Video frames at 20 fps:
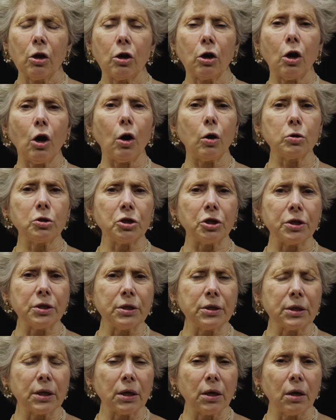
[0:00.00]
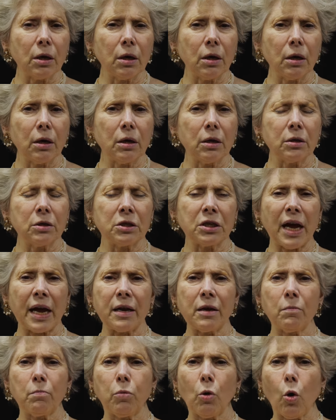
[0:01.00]
coaches
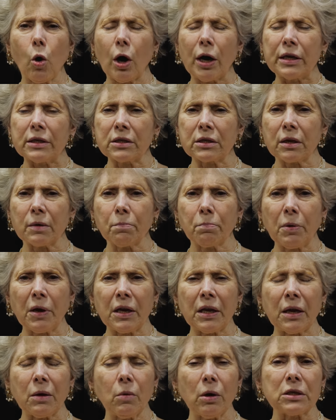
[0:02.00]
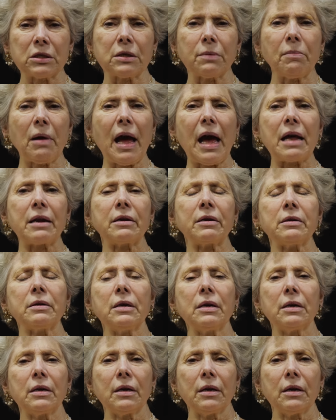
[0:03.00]
say to boys competing, "What's the matter?